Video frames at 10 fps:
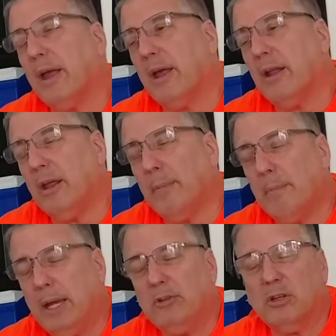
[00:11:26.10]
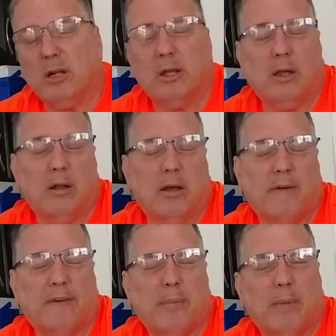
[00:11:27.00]
And amazingly
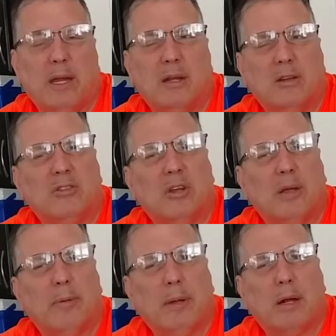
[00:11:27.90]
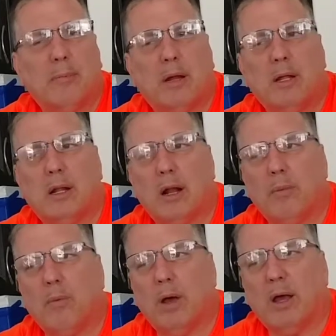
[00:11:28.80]
enough, I'm making the same amount of money that I
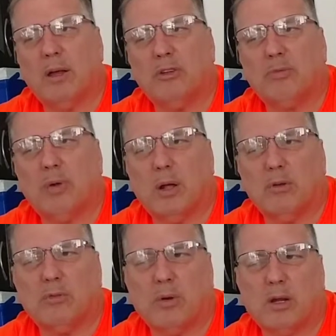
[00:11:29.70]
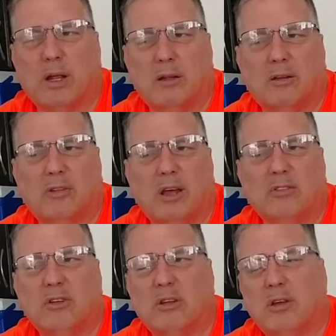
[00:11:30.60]
was when I was working at the
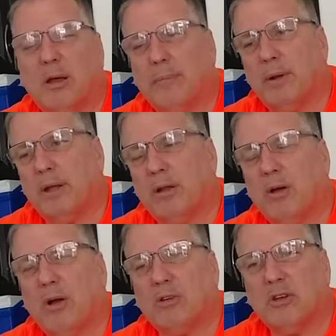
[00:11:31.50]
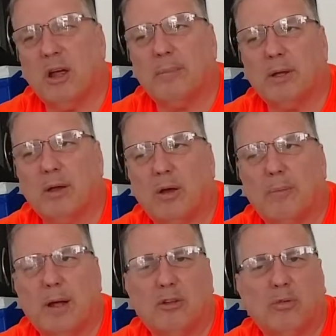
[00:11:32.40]
testing company a long time ago,
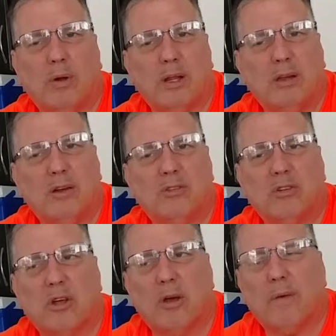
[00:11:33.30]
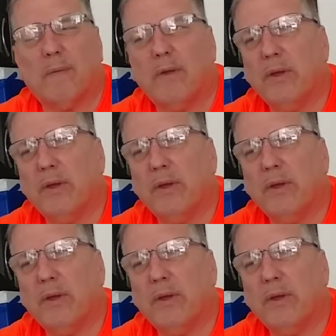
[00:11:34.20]
about 20 years ago.